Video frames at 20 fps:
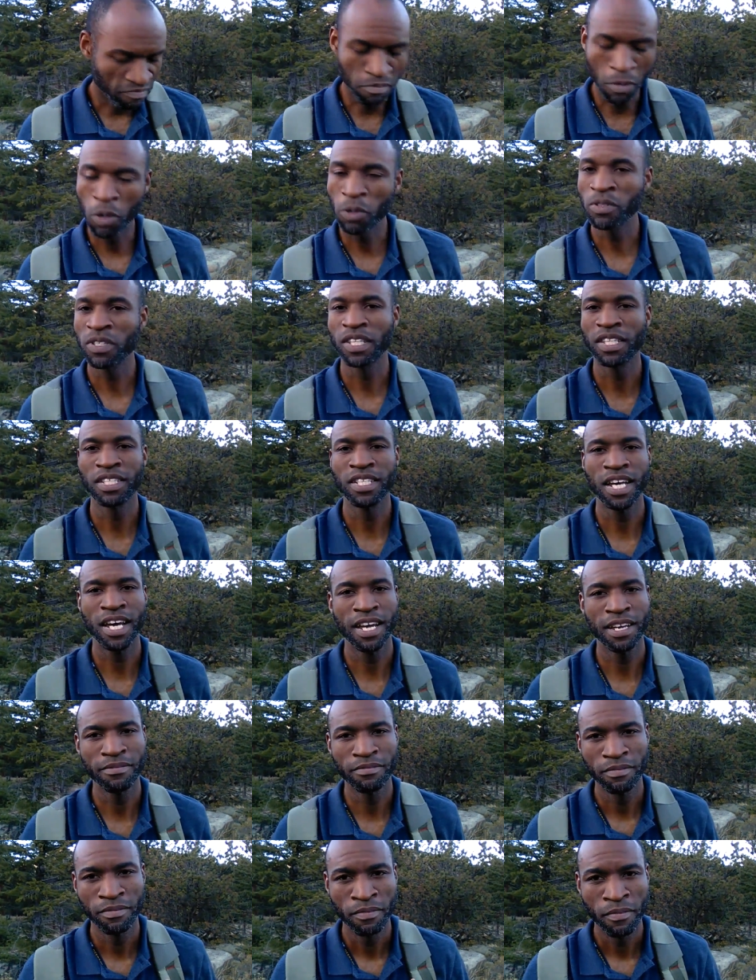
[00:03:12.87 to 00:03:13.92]
most of the
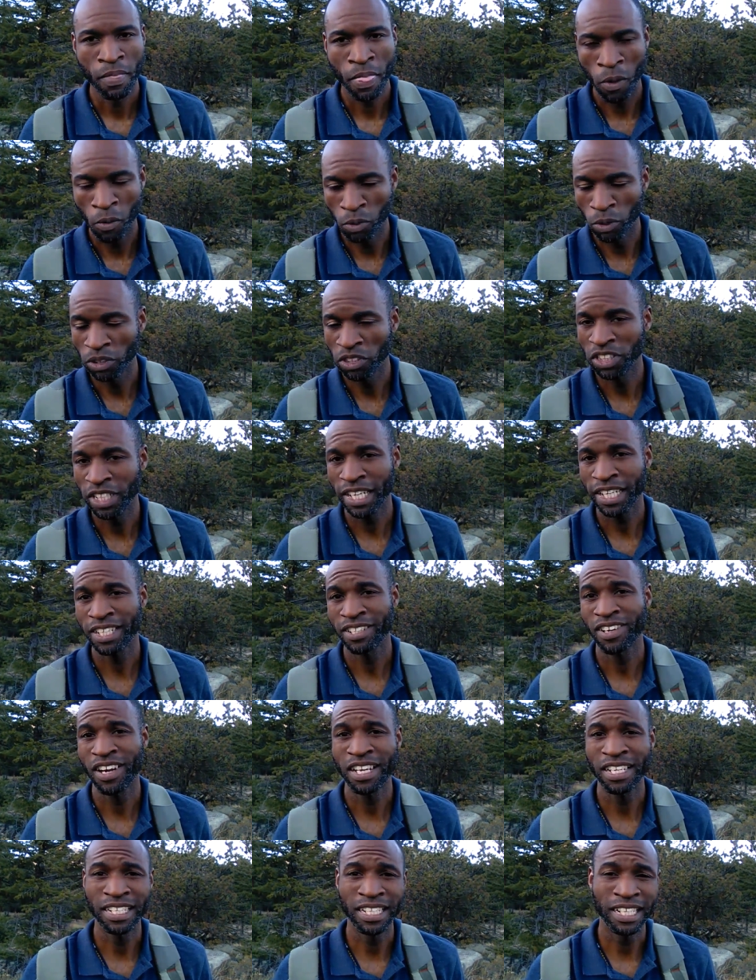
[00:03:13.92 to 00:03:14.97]
time will check
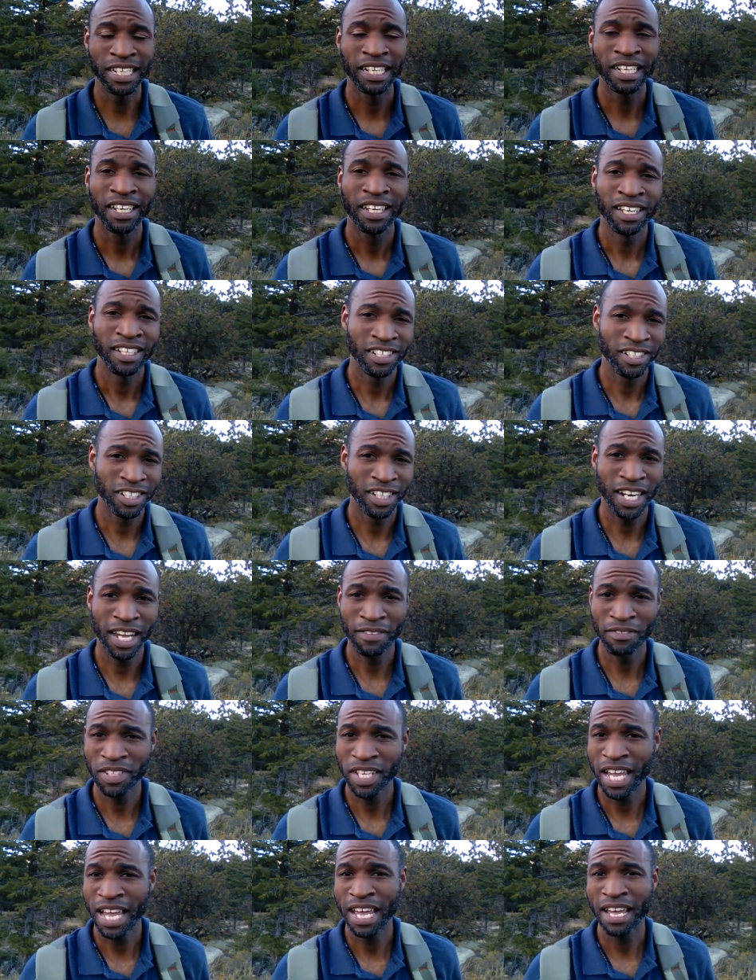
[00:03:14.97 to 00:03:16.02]
your ID. You're going to
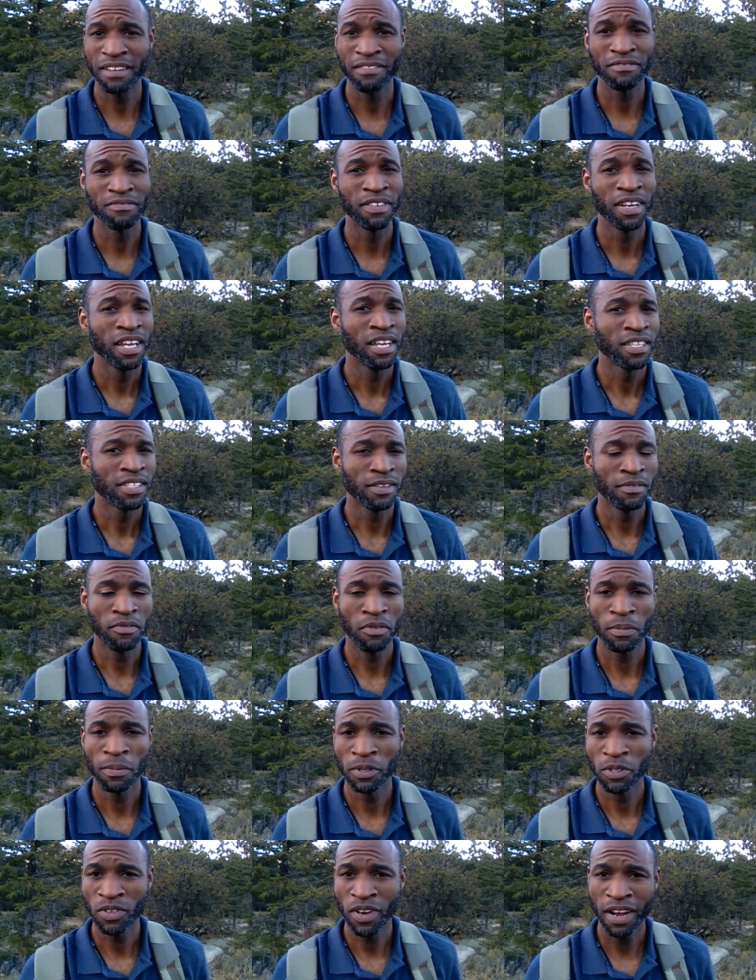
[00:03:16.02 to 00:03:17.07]
have to have some
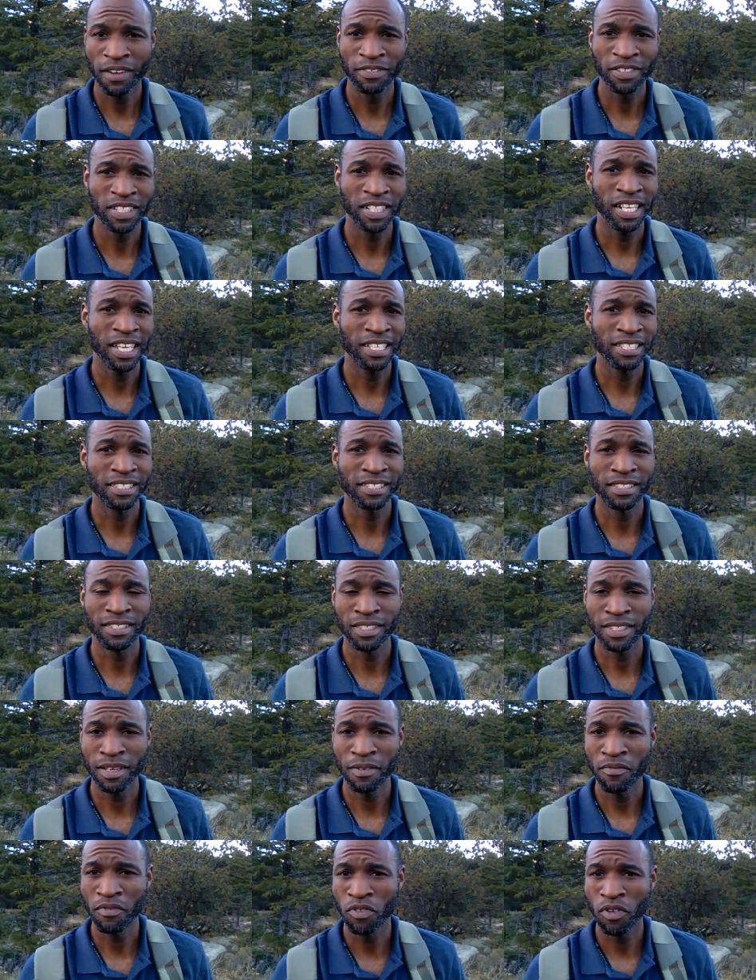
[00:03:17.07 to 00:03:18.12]
form of driver's license,
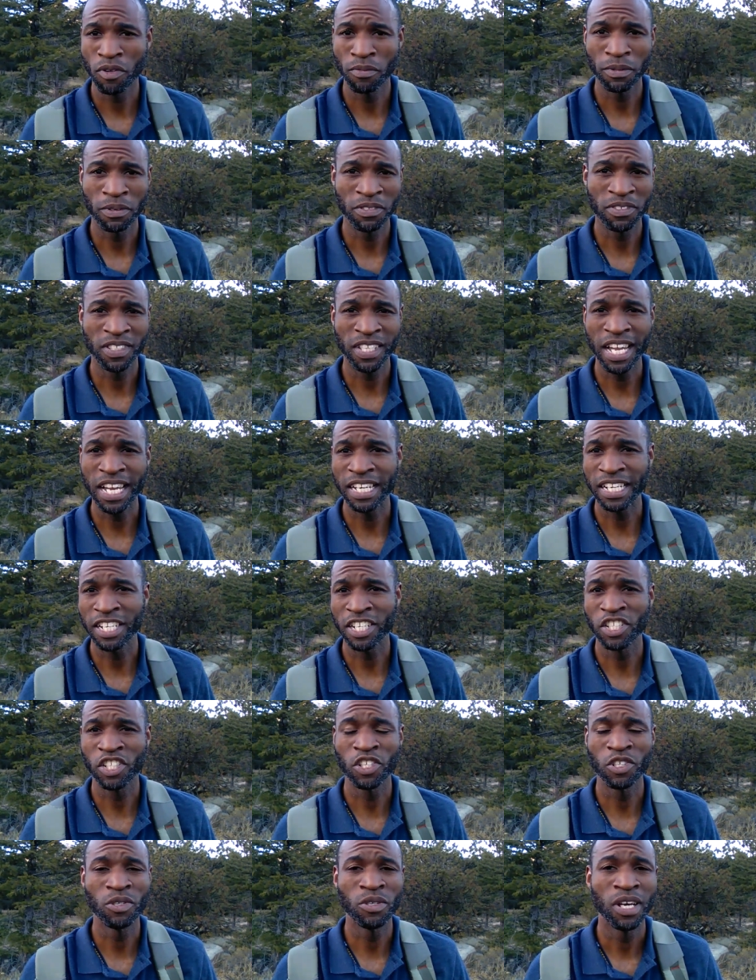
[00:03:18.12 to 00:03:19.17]
some form of state
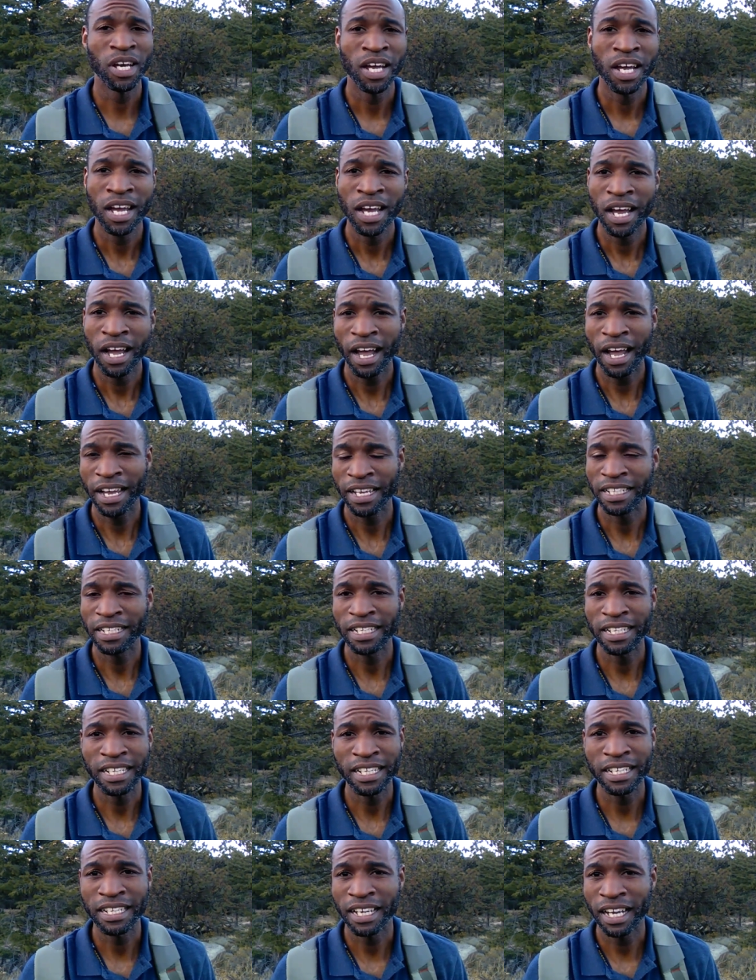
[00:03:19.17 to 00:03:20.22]
issued
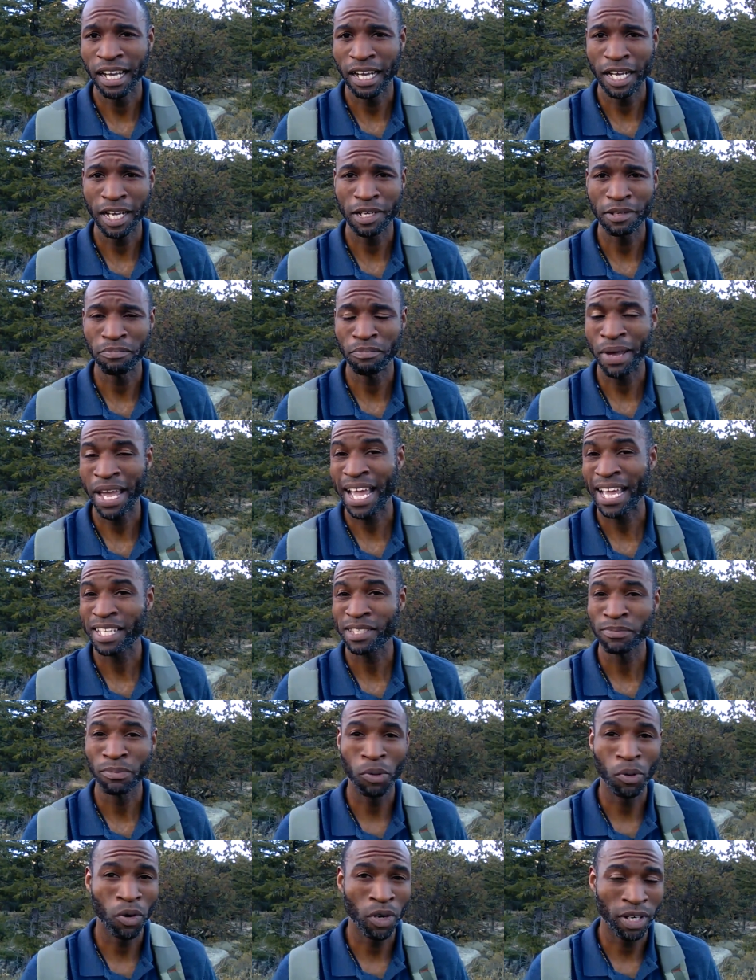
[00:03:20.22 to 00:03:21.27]
ID, um,
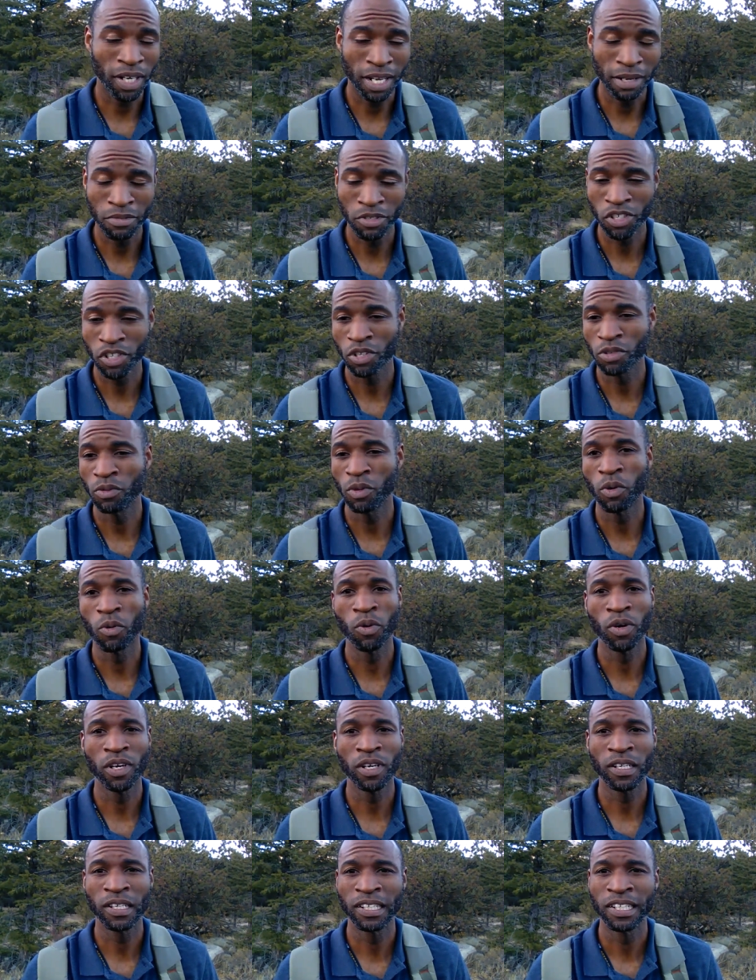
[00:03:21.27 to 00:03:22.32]
passport. I'm sure it will
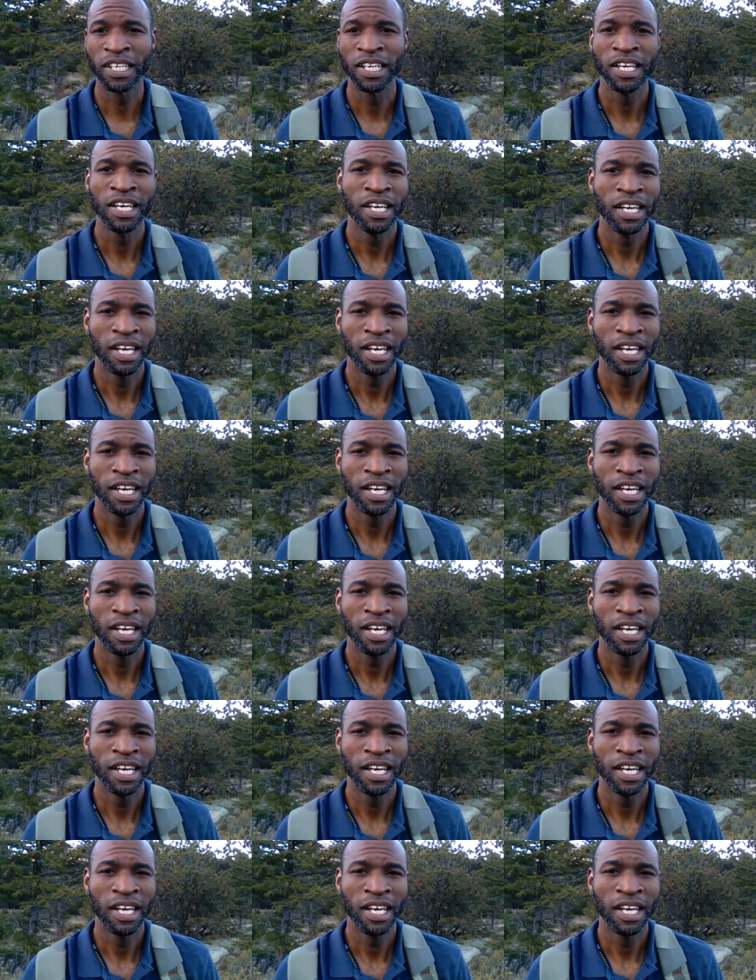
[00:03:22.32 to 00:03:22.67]
work.